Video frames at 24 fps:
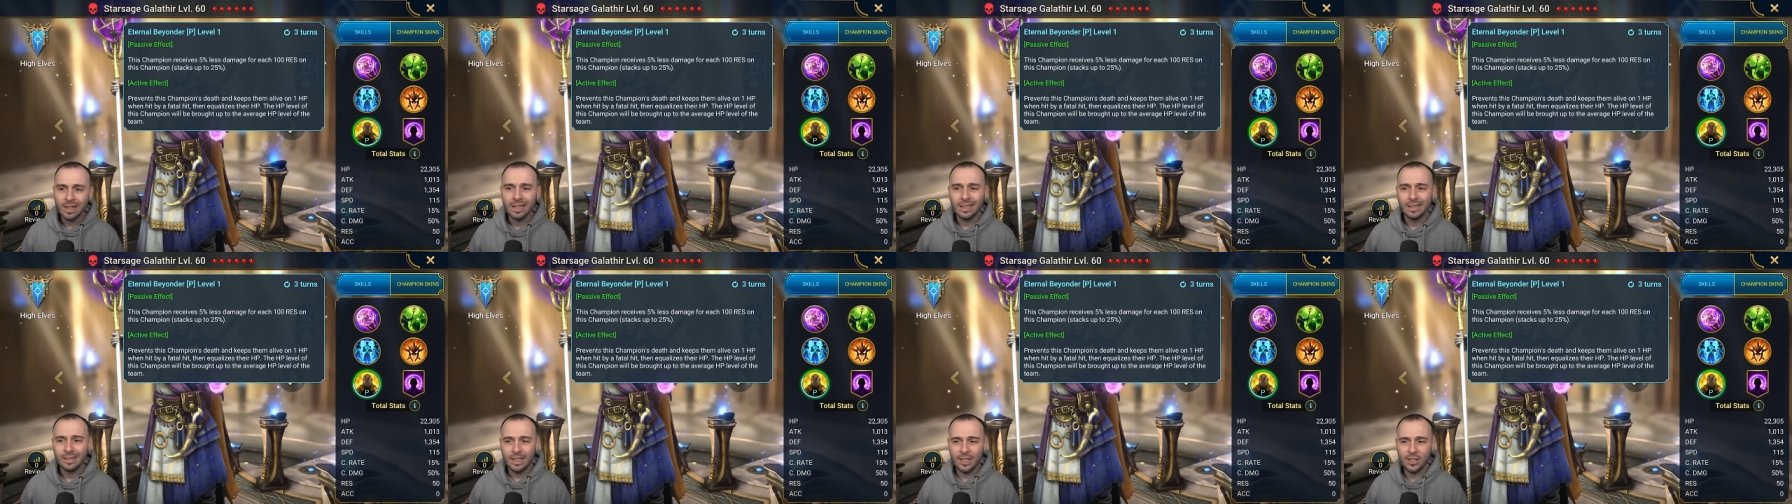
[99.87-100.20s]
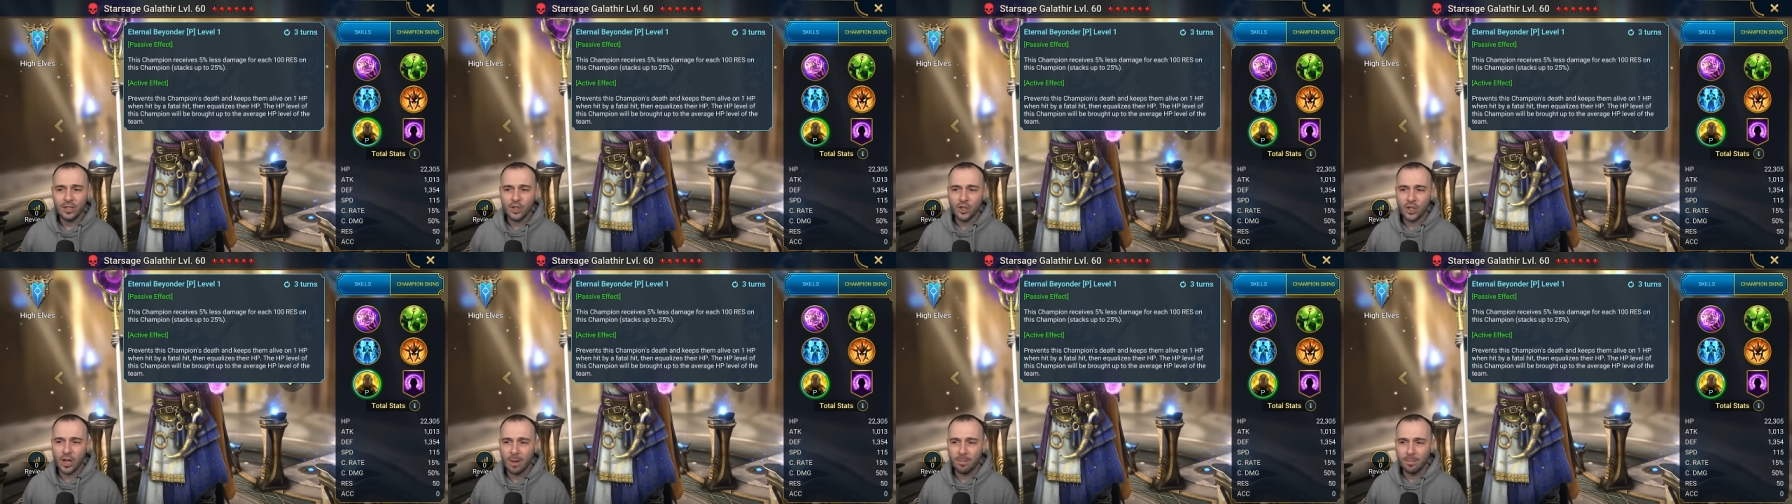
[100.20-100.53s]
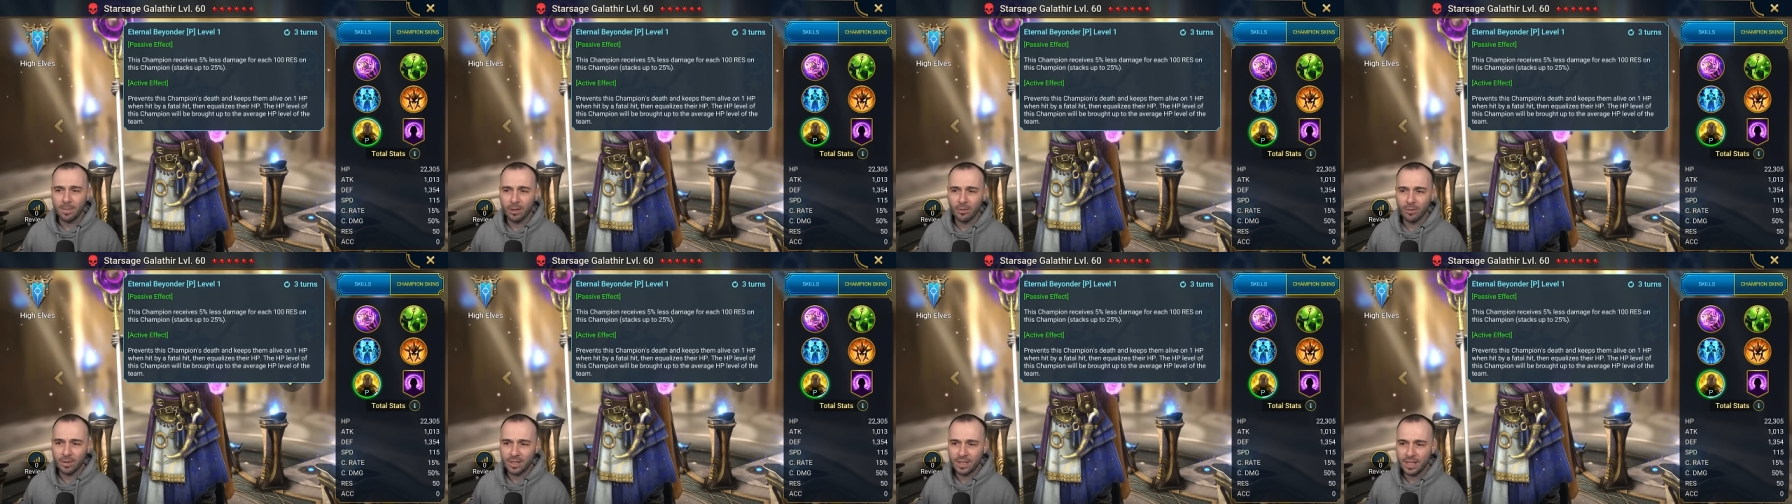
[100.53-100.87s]
this
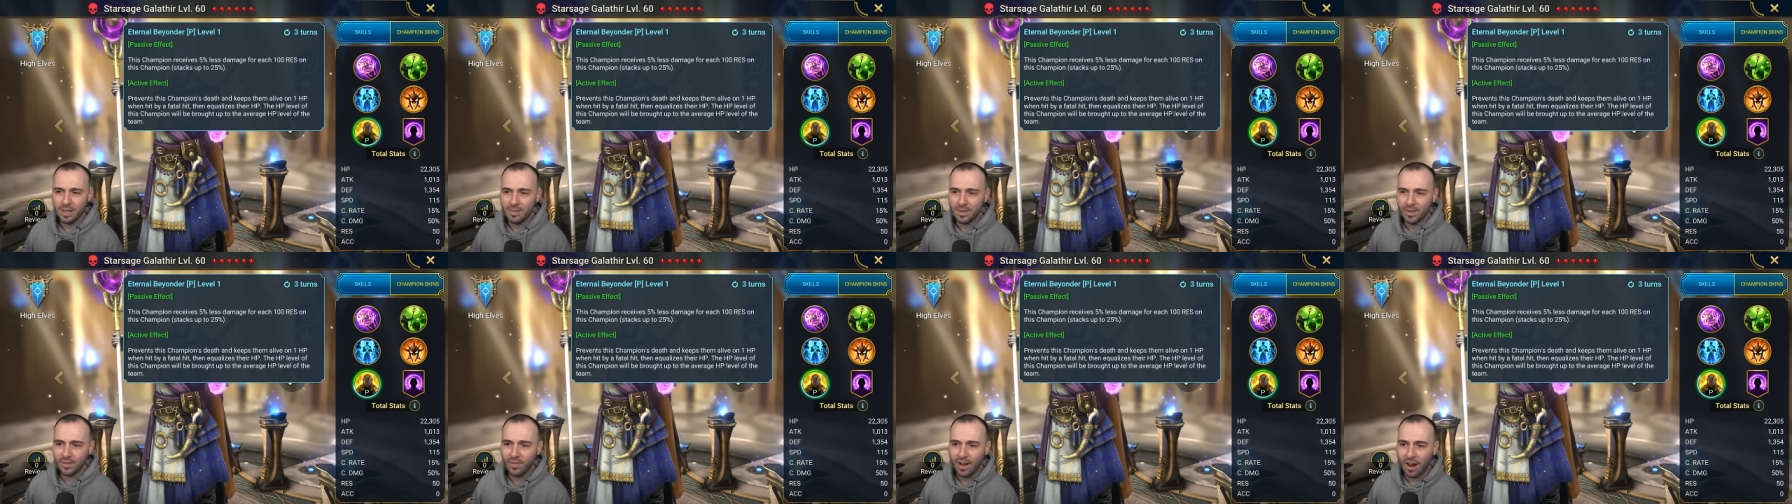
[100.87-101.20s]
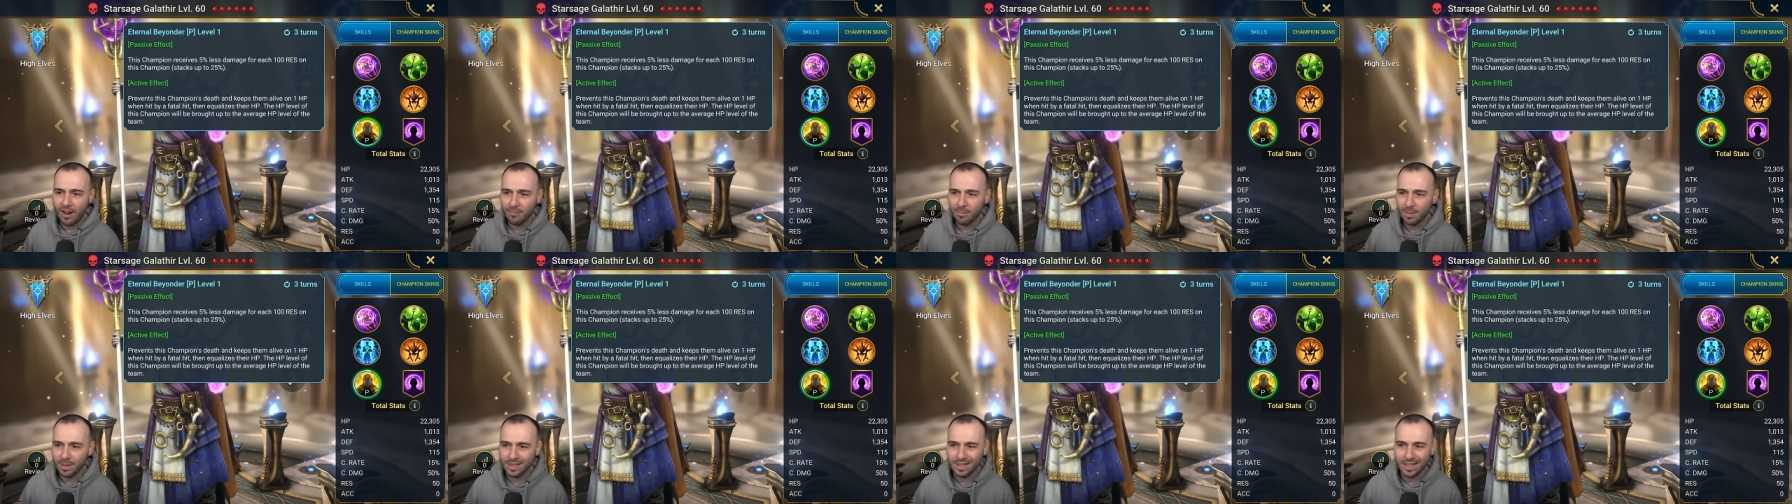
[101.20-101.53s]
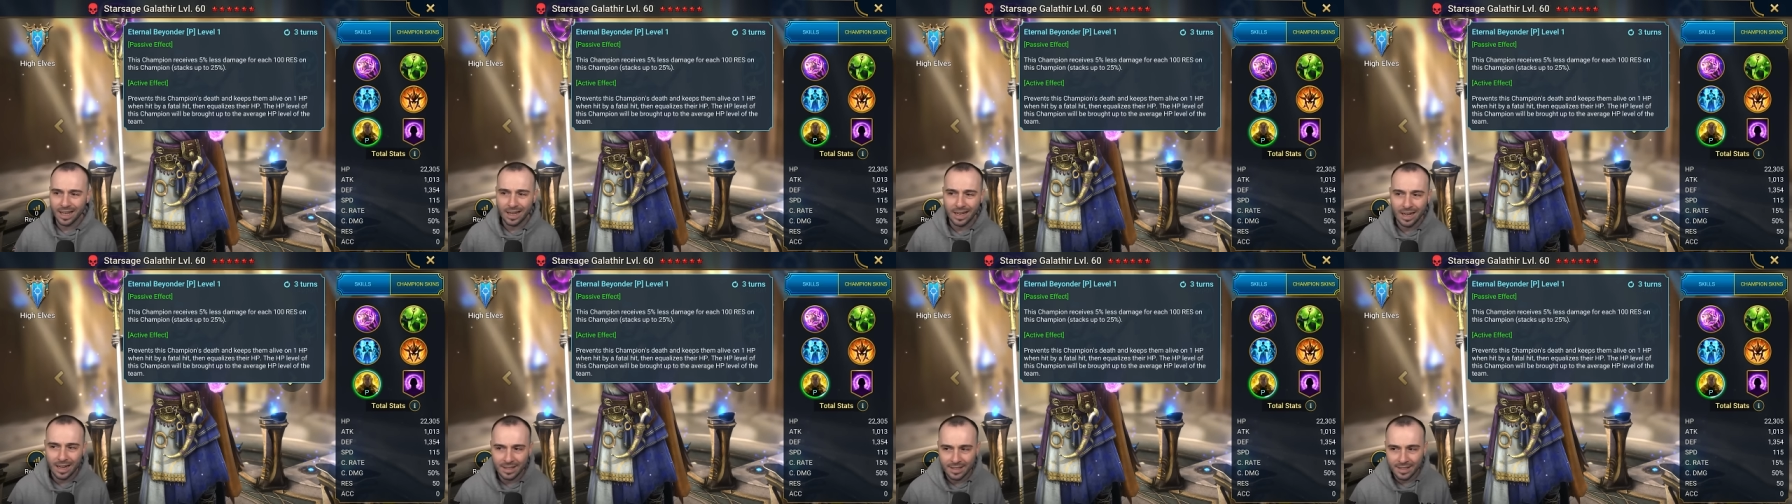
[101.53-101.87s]
champion receives
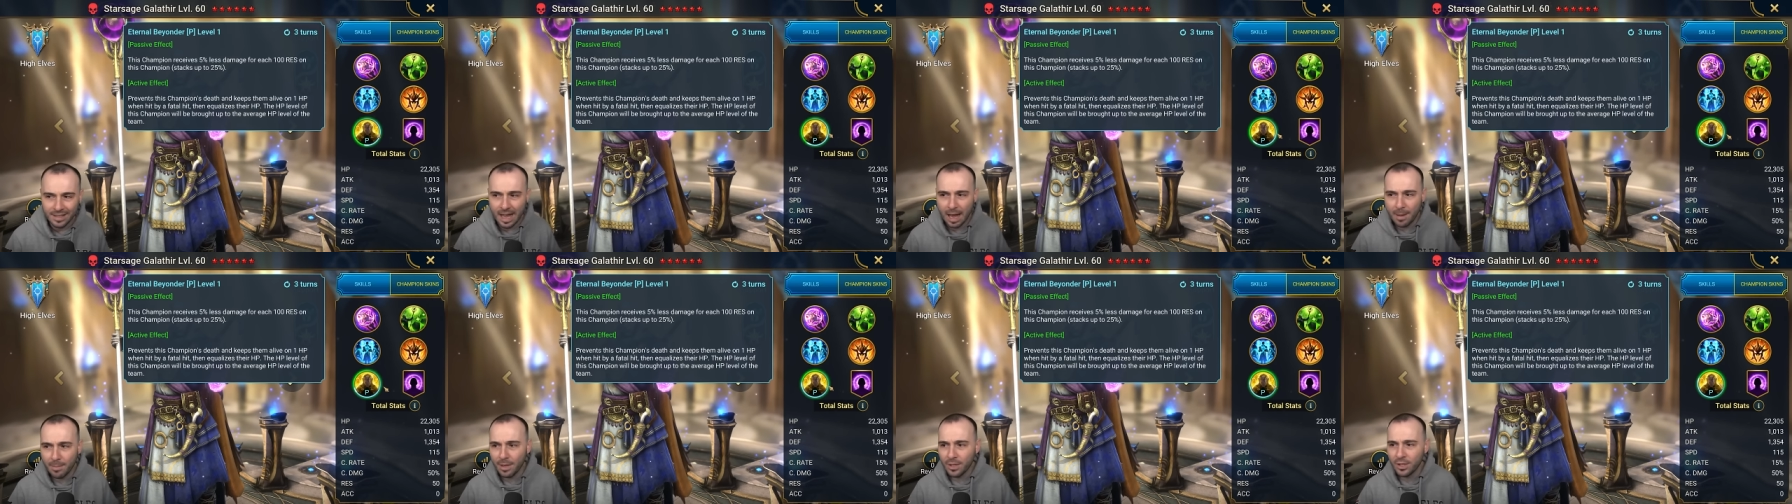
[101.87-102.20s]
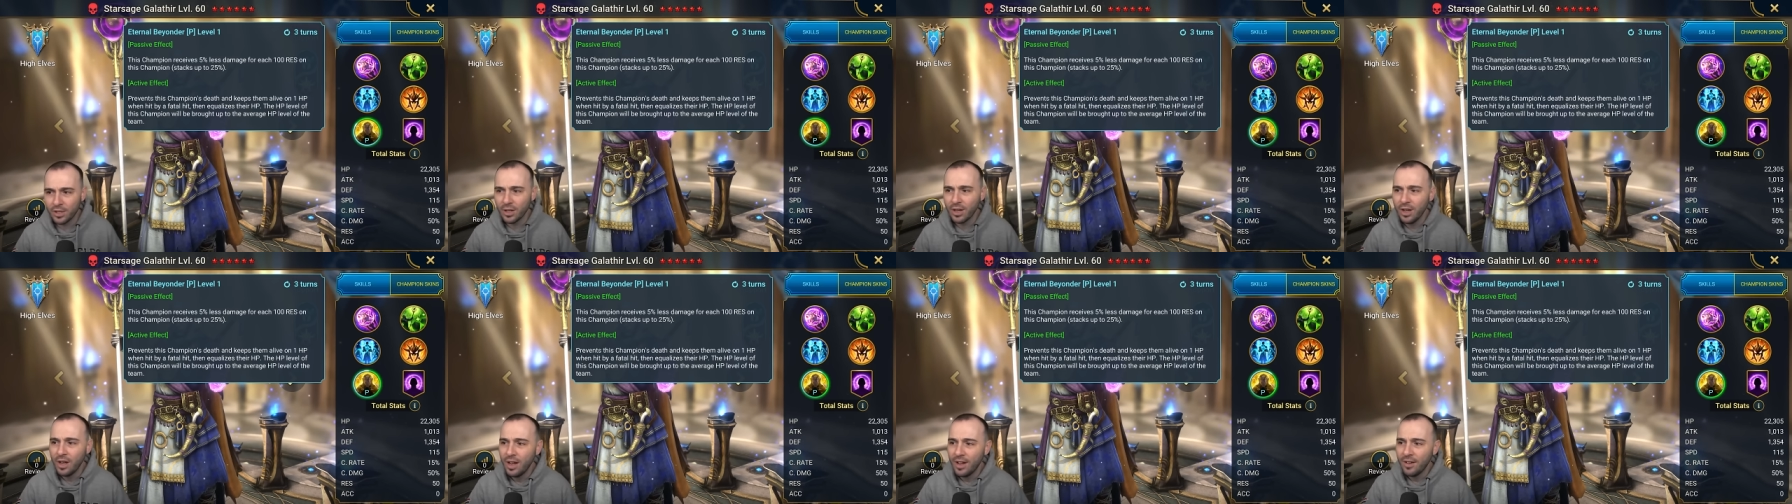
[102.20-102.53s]
5% less damage